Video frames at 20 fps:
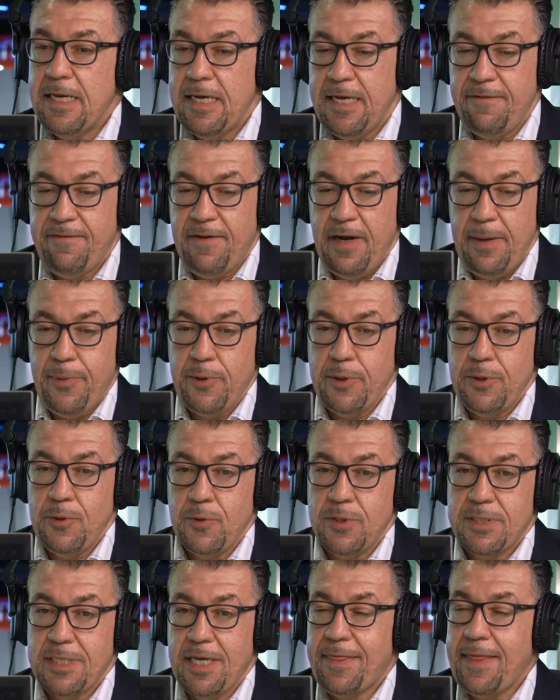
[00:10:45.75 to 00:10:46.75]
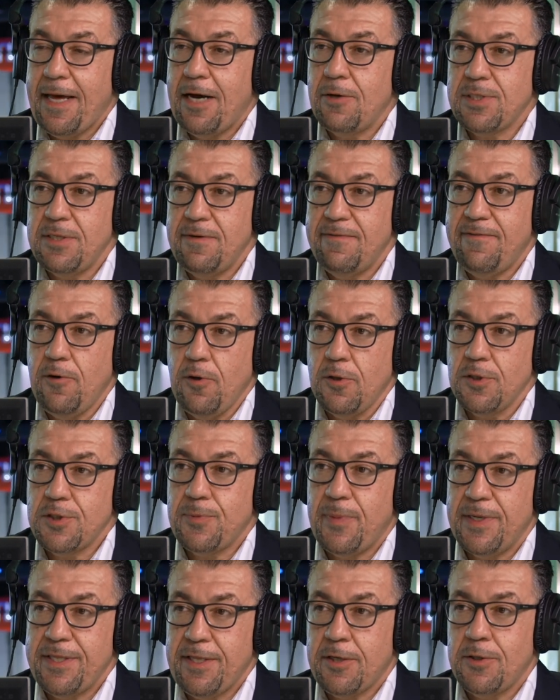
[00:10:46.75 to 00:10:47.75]
And if I produce 1,000
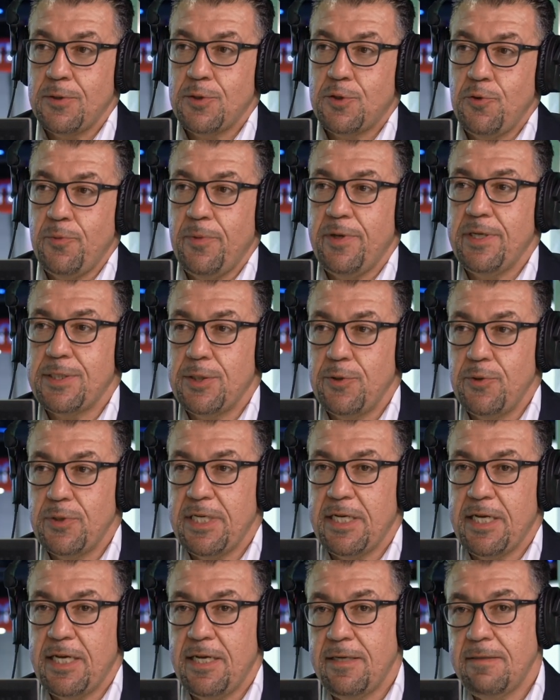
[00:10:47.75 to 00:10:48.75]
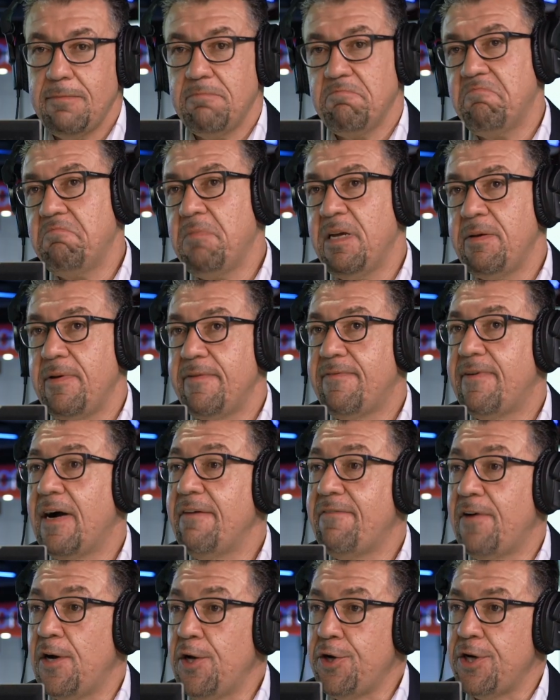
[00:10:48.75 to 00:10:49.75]
volts, but the consumer is using it maybe
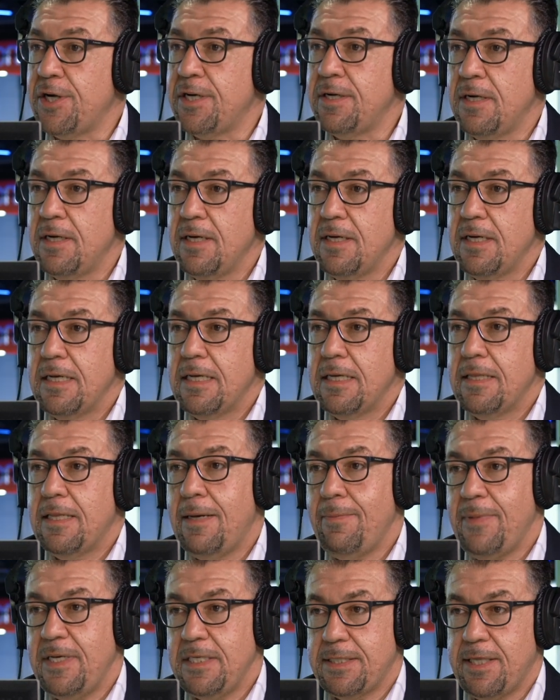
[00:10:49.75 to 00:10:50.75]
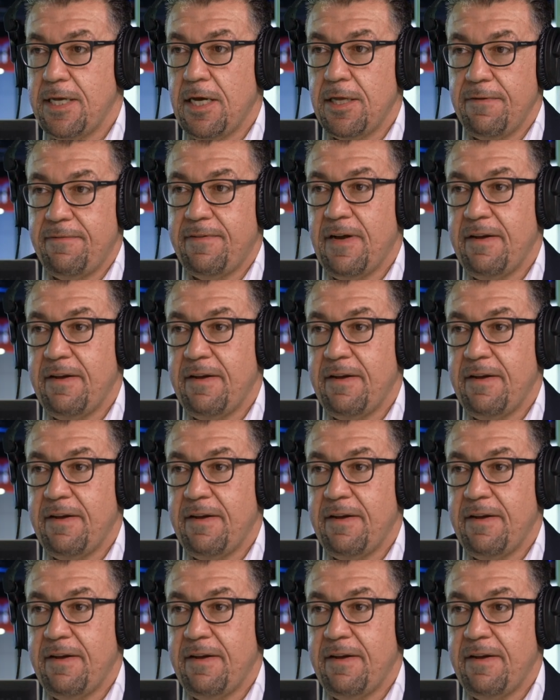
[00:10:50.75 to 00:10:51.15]
500, that means the other